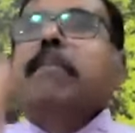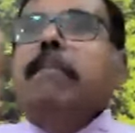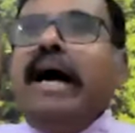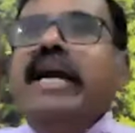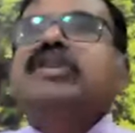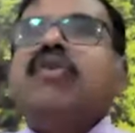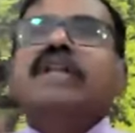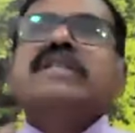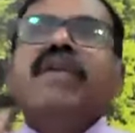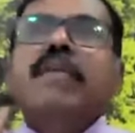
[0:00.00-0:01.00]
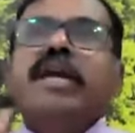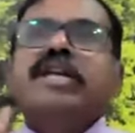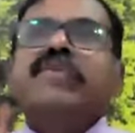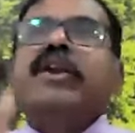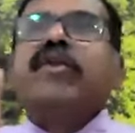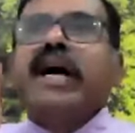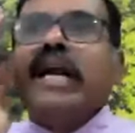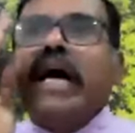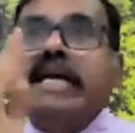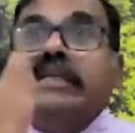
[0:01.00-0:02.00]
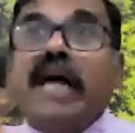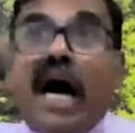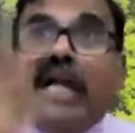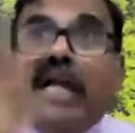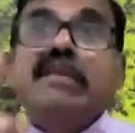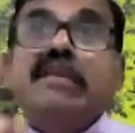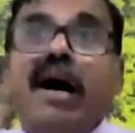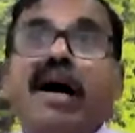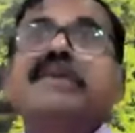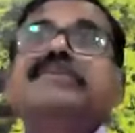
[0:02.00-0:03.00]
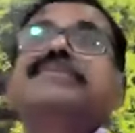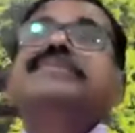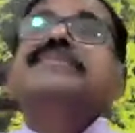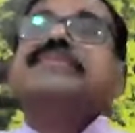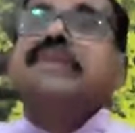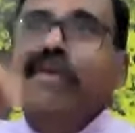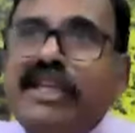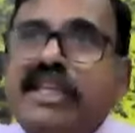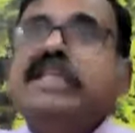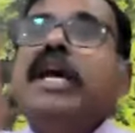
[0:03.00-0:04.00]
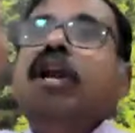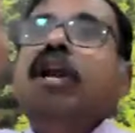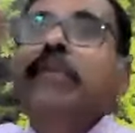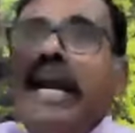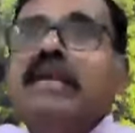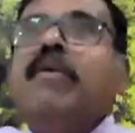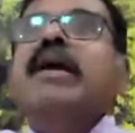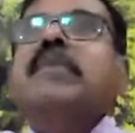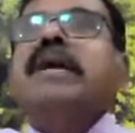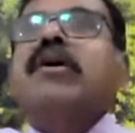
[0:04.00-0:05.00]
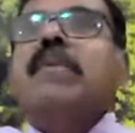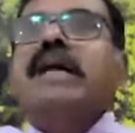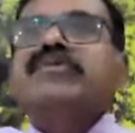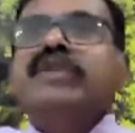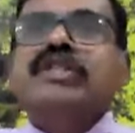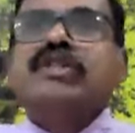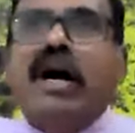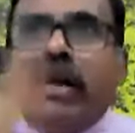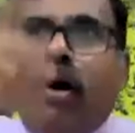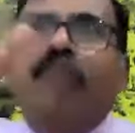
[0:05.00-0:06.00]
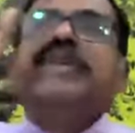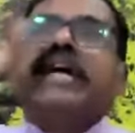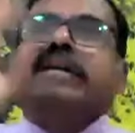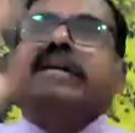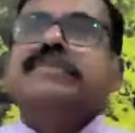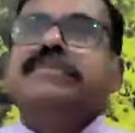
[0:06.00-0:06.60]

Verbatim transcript: Mind is the cause of liberation when you recognize Atma, which is eliminating the body and mind complex, which is not an object.